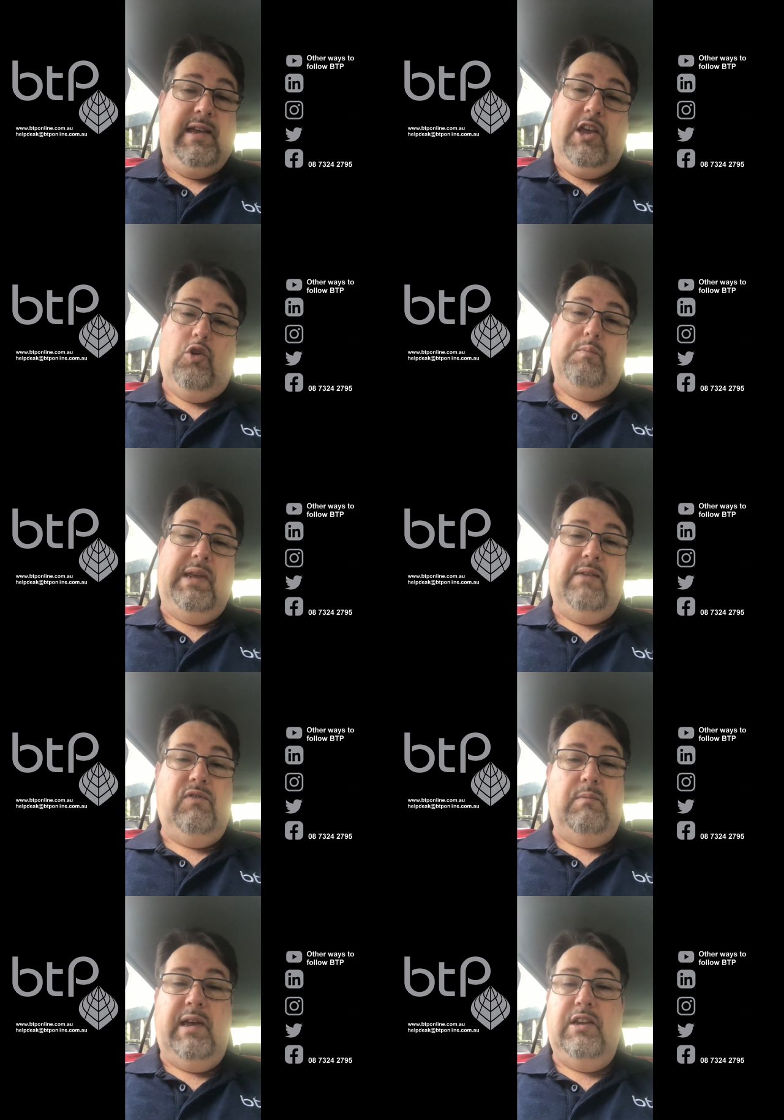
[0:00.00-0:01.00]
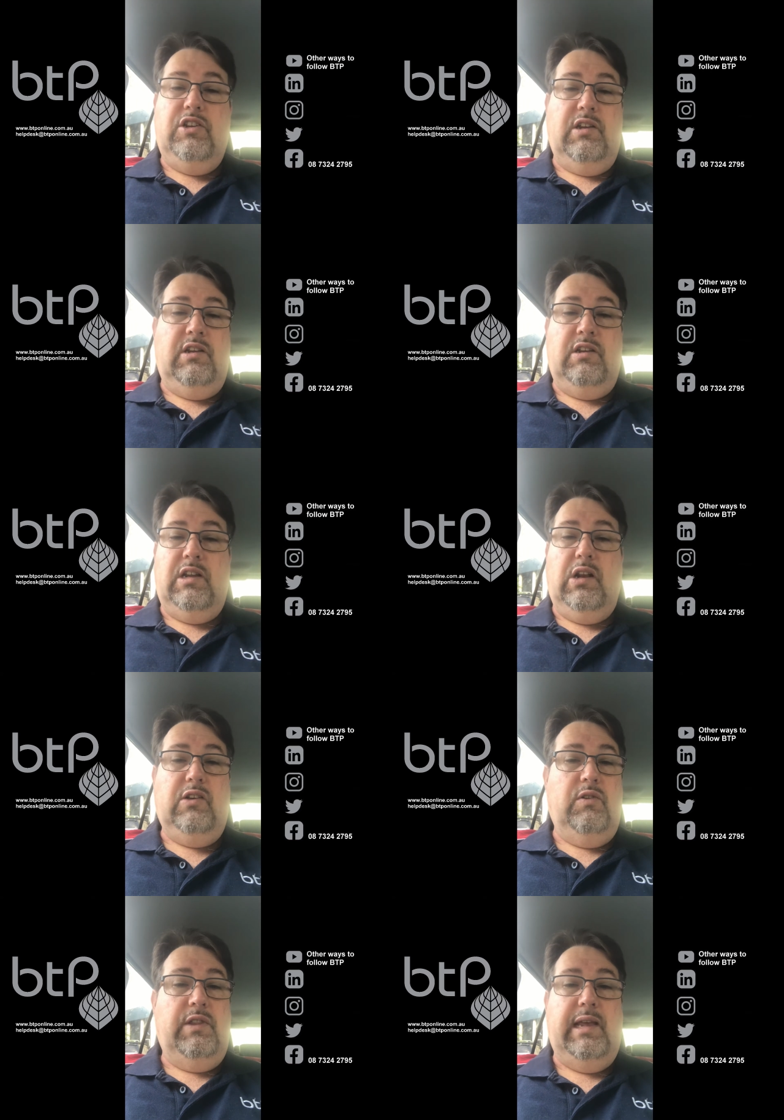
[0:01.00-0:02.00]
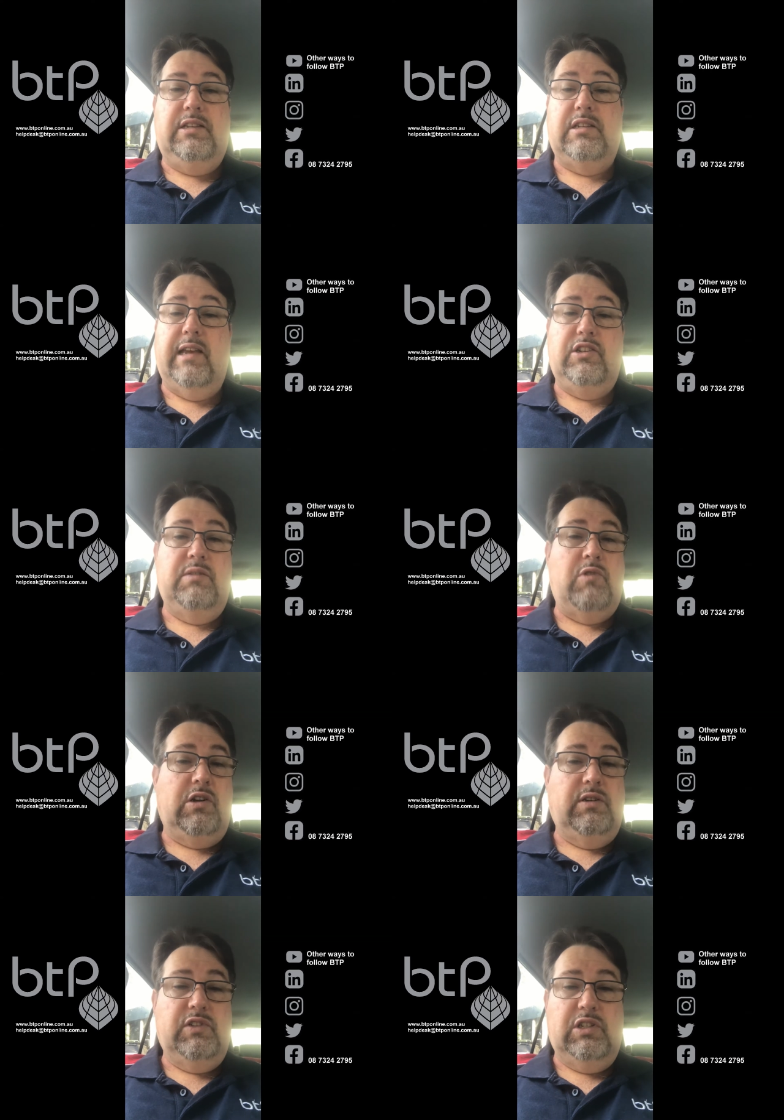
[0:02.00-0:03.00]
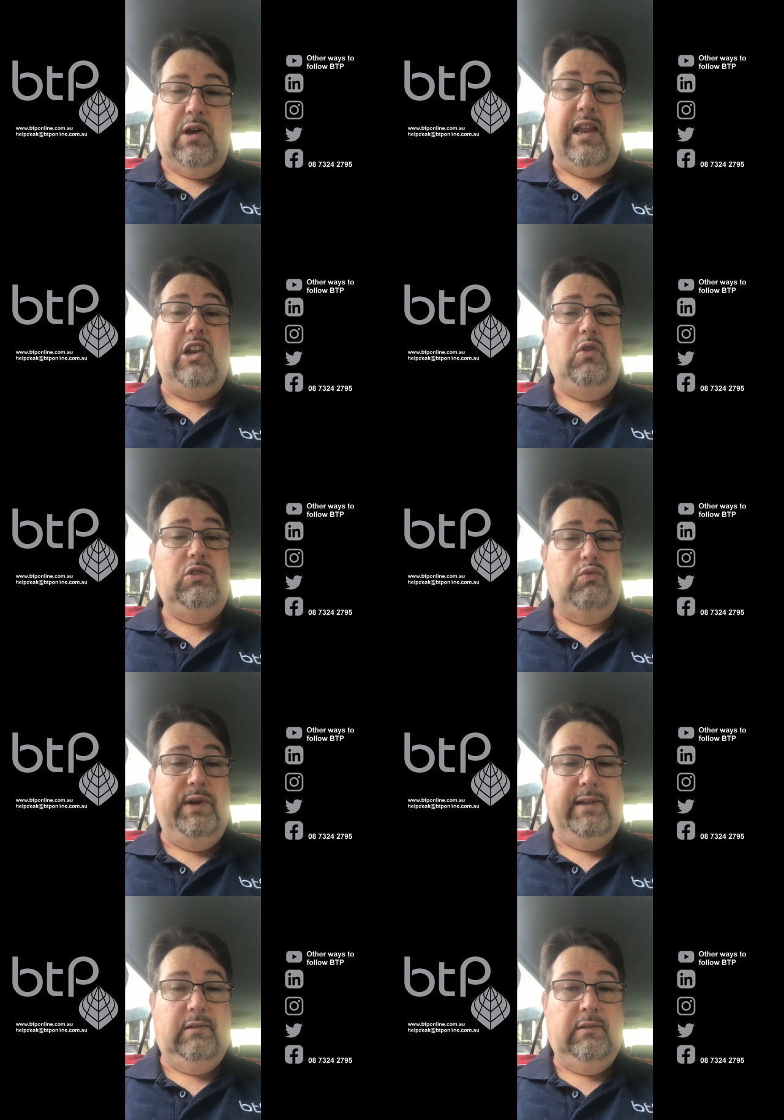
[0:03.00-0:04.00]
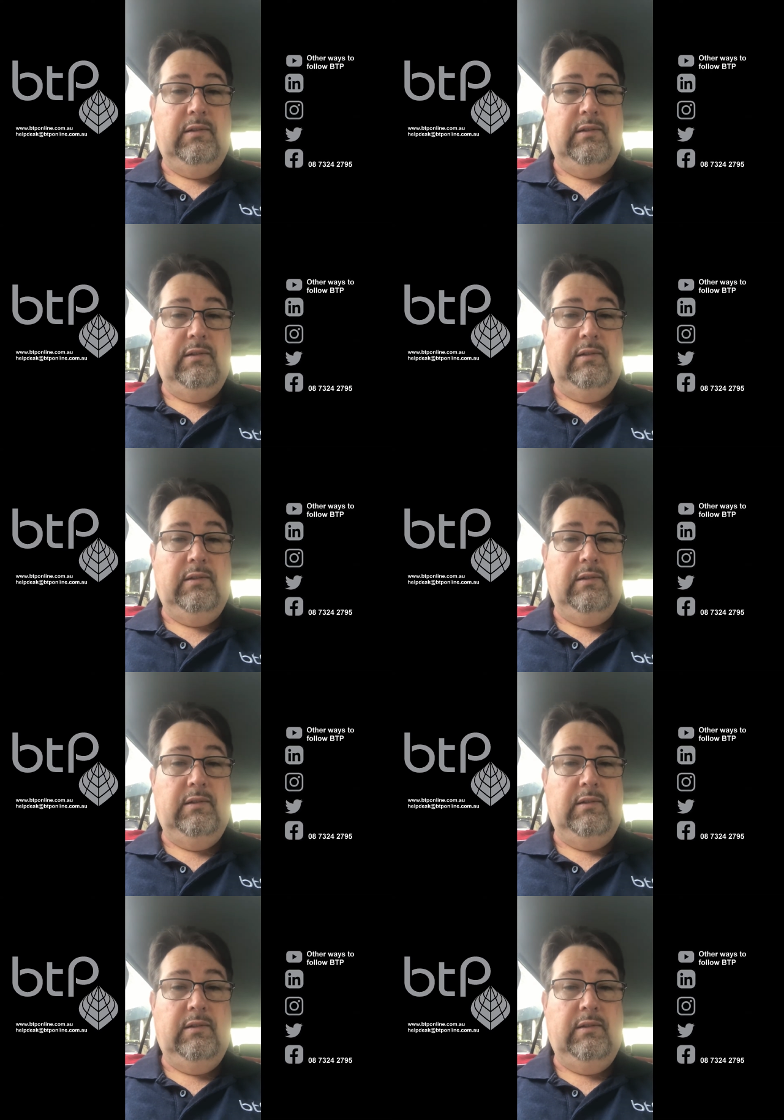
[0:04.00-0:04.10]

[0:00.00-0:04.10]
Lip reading: help me information, and you click on things, it takes you to Microsoft's site. It looks real.